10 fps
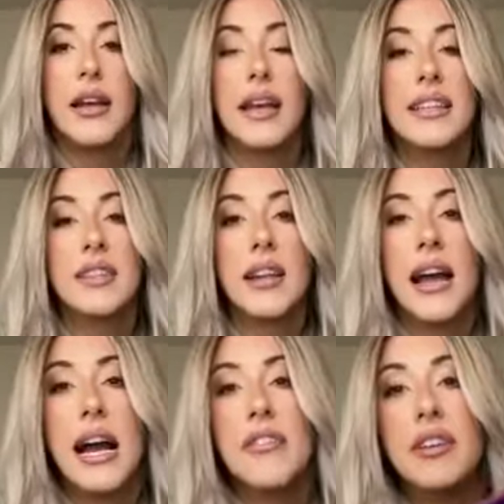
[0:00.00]
It's gonna
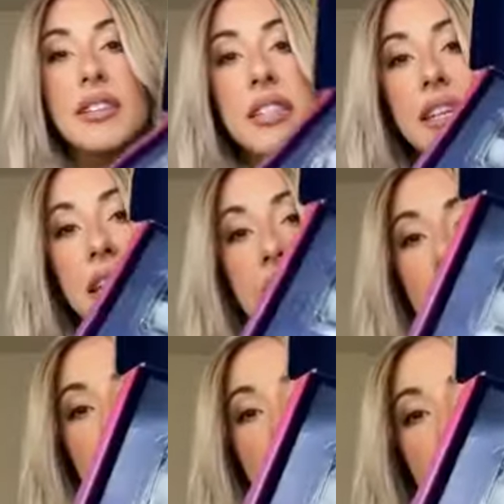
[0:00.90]
have a DNA
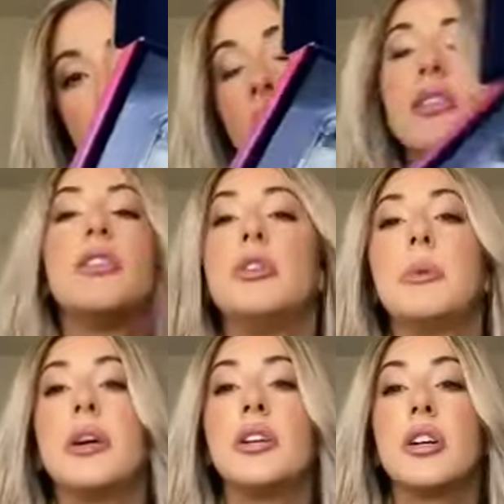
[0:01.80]
kit you
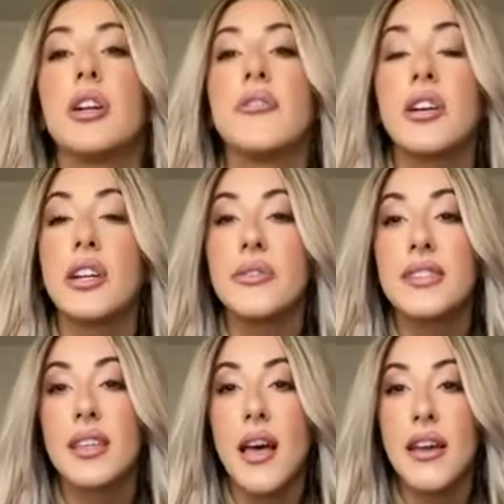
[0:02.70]
put your very own
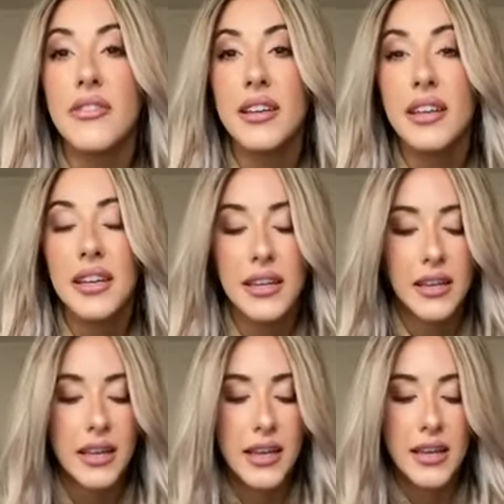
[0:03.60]
saliva in it
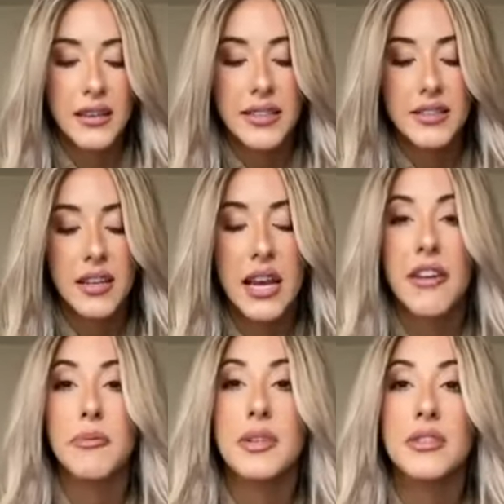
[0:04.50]
and it's gonna
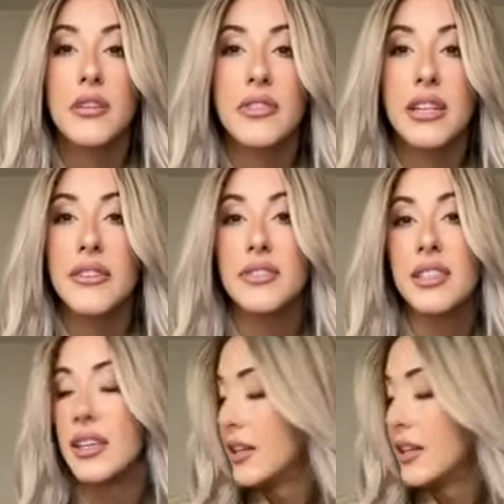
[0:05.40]
have preservatives.